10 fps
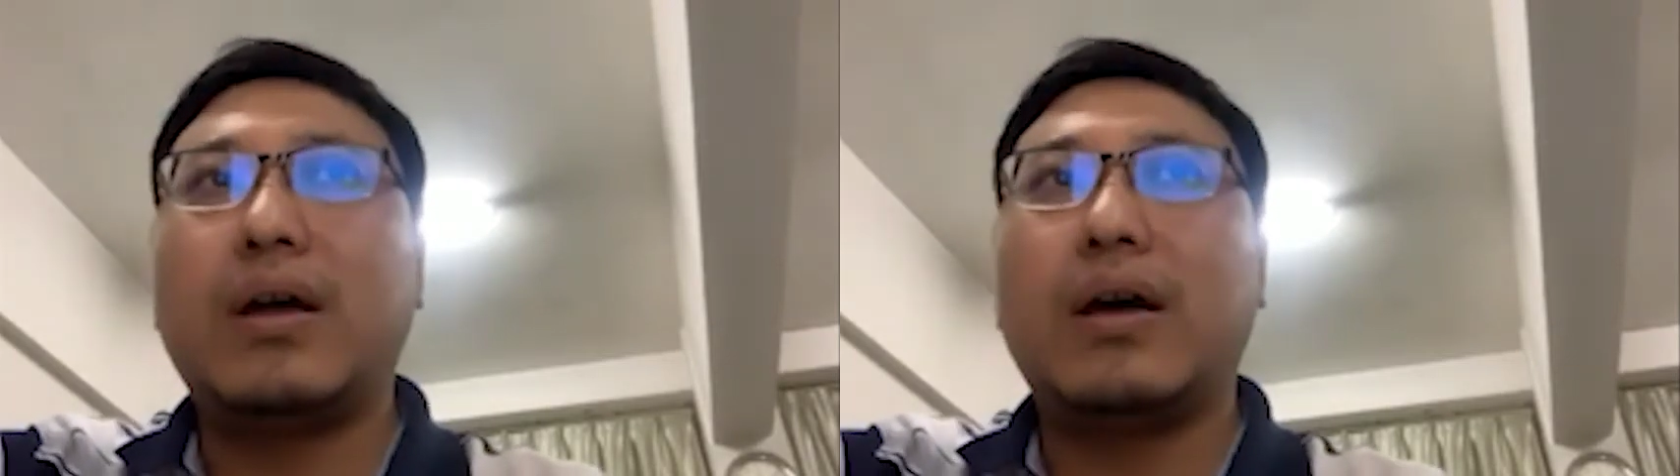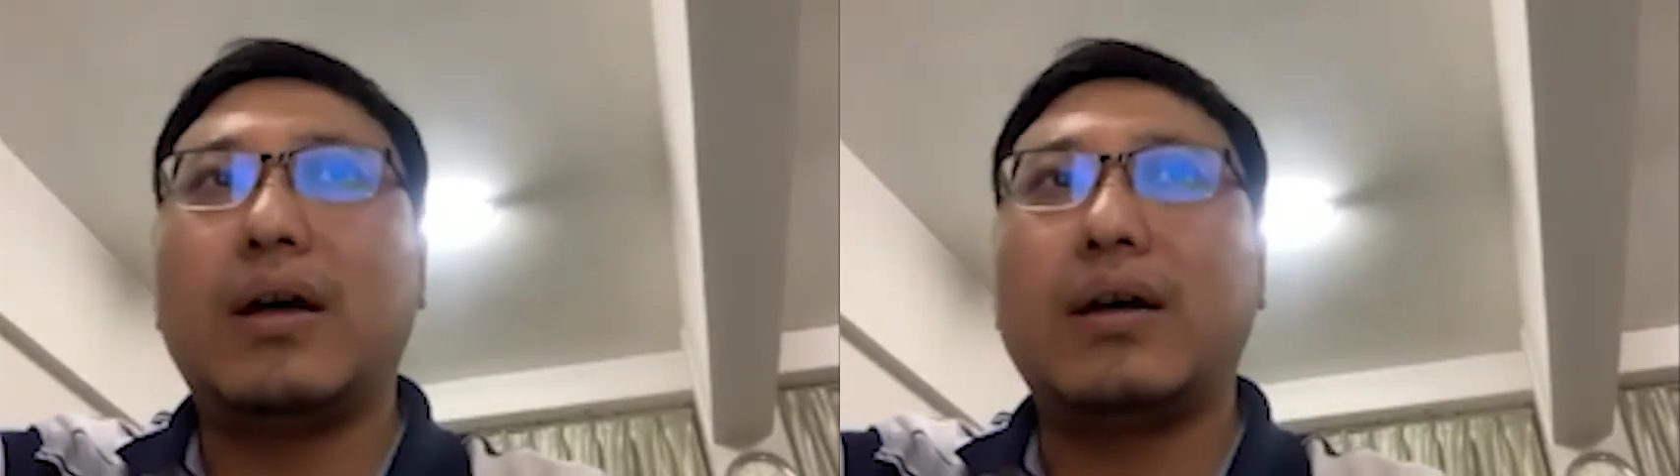
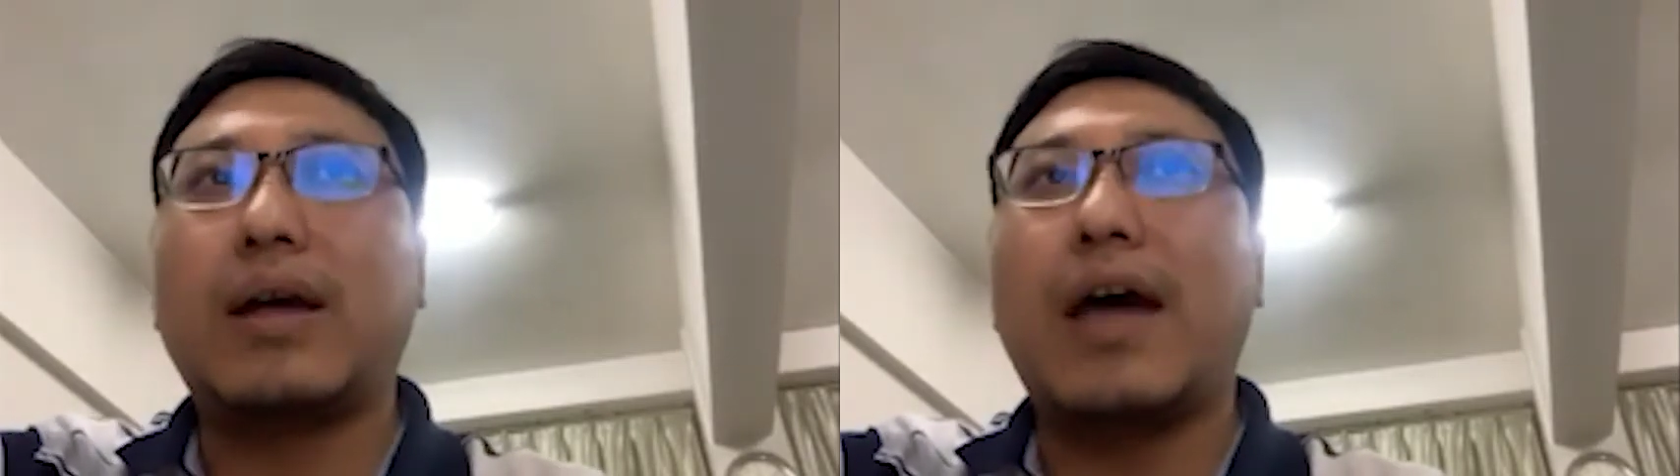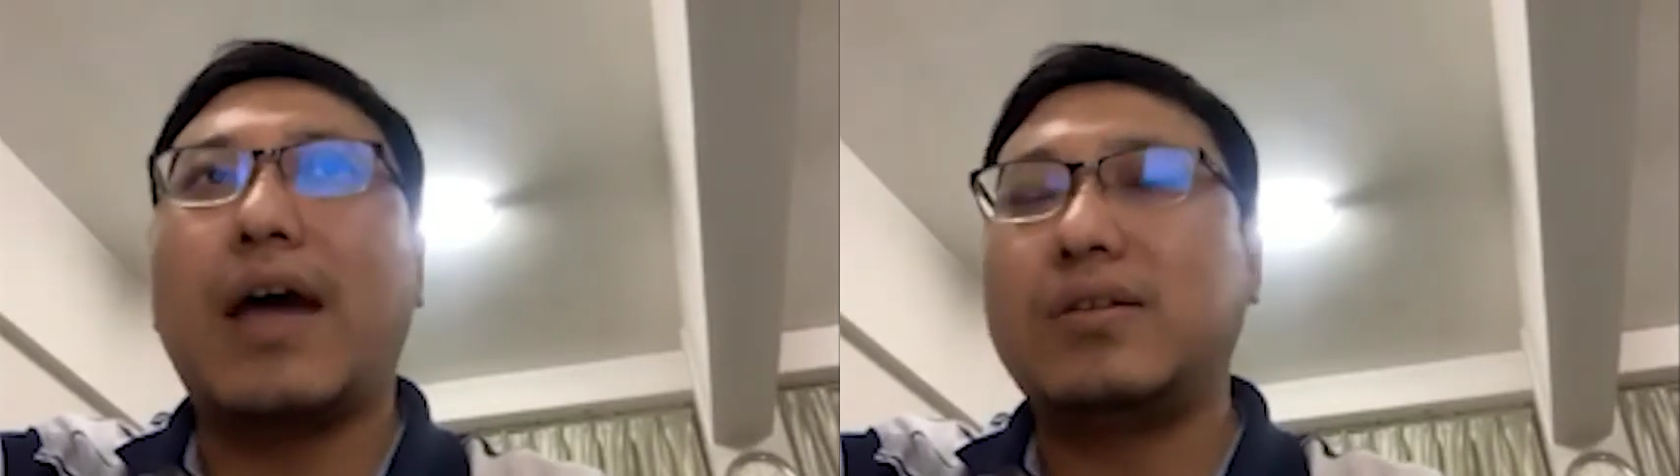
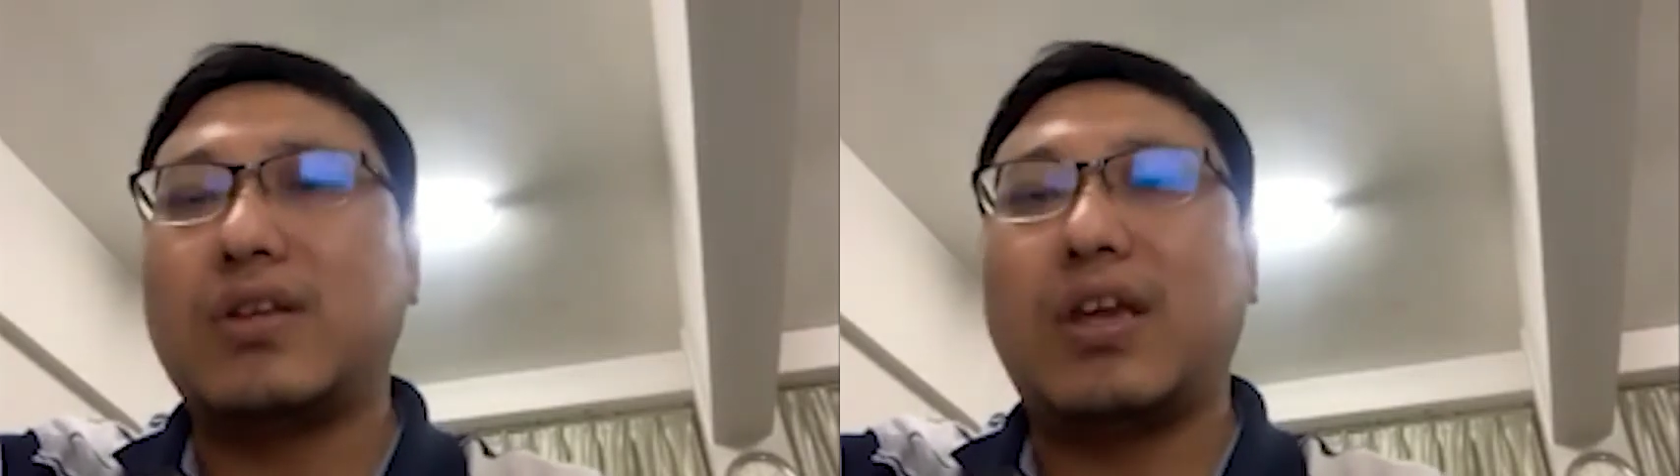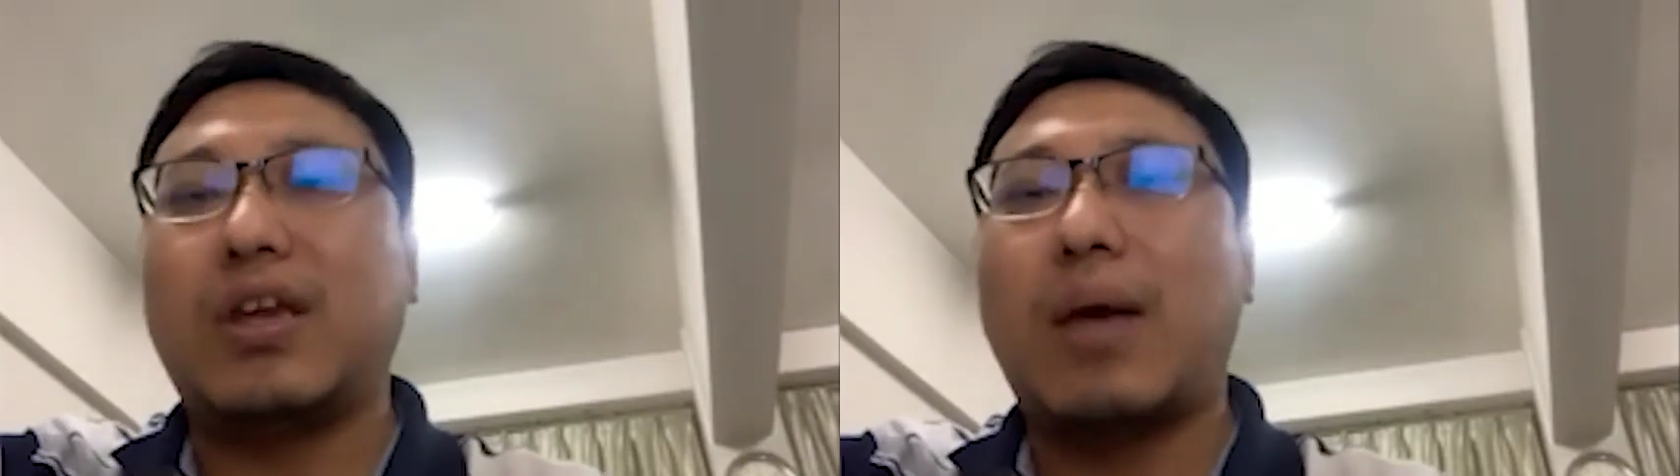kinase
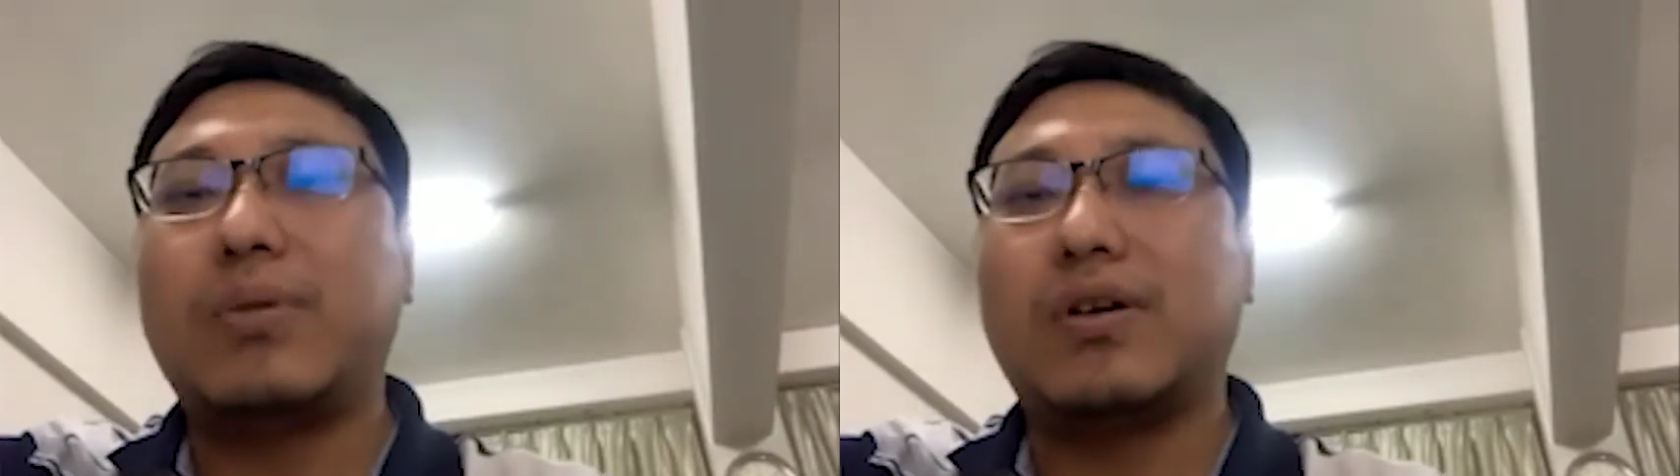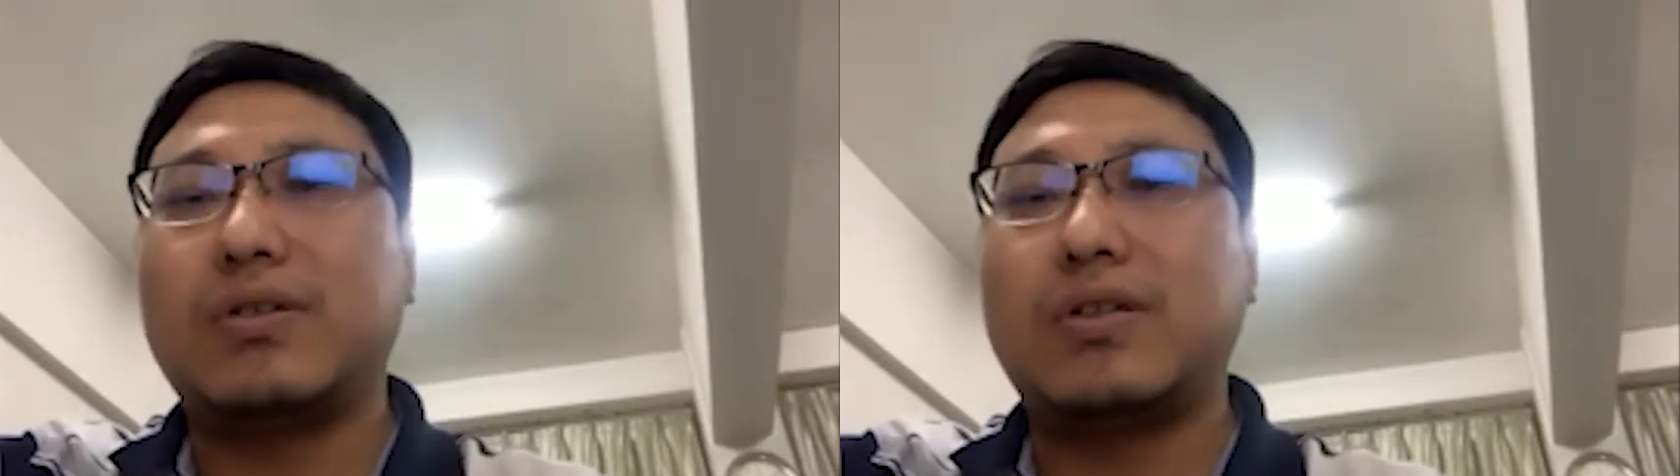
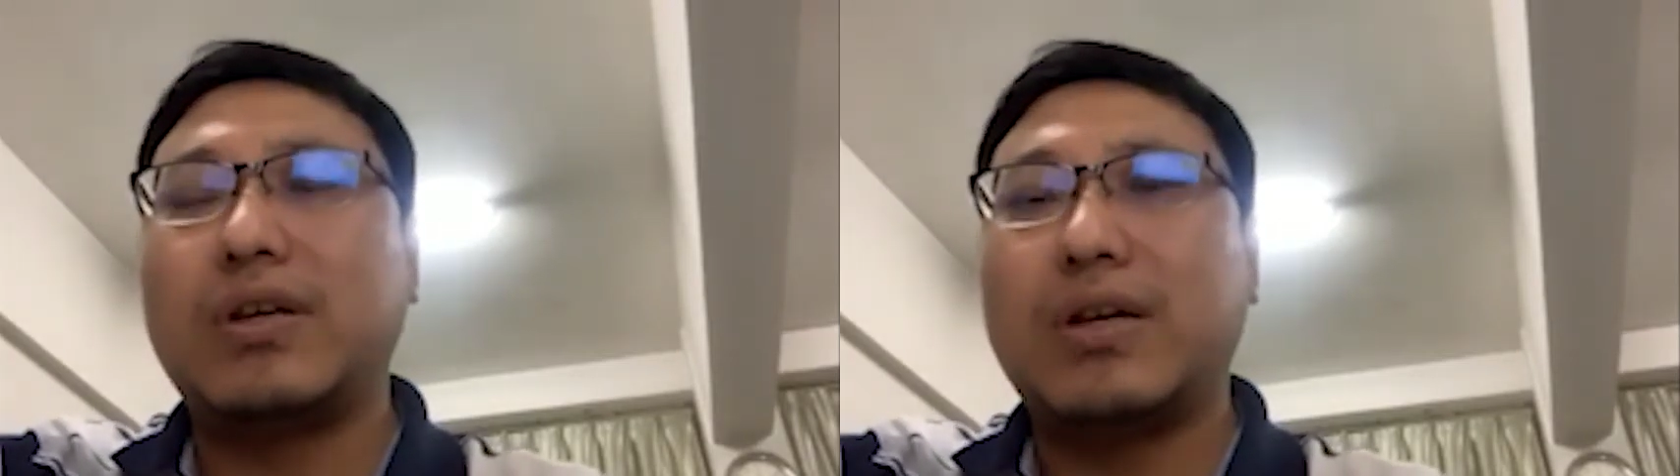inhibitors